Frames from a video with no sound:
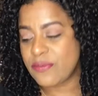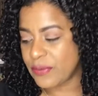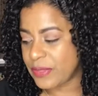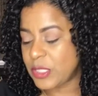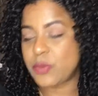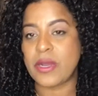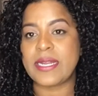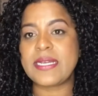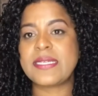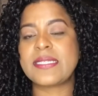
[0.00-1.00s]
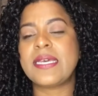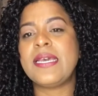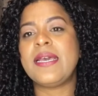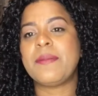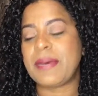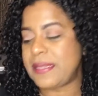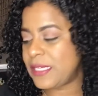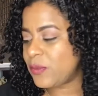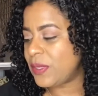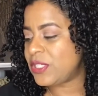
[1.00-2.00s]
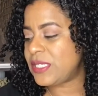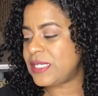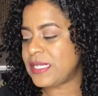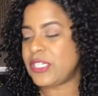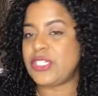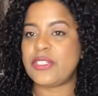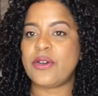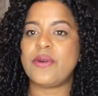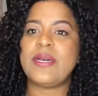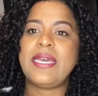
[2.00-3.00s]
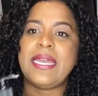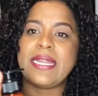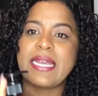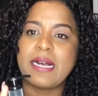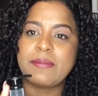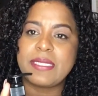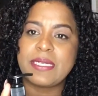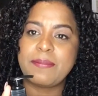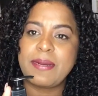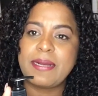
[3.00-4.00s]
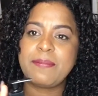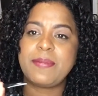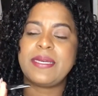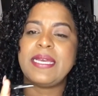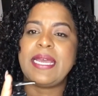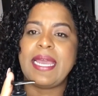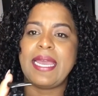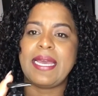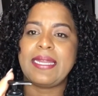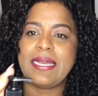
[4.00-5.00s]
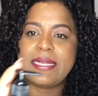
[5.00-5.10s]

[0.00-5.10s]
for these products, but this one, just to let you know, it comes in a pump, and